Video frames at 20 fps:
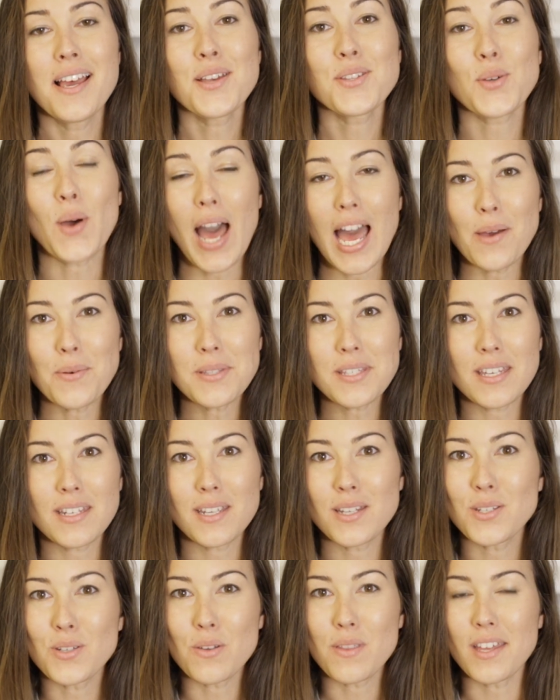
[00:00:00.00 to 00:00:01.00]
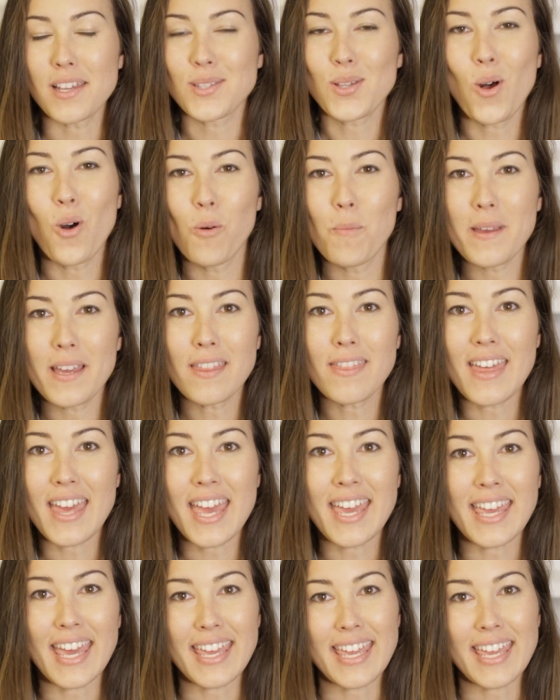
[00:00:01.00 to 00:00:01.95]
So I was gonna do this whole big thing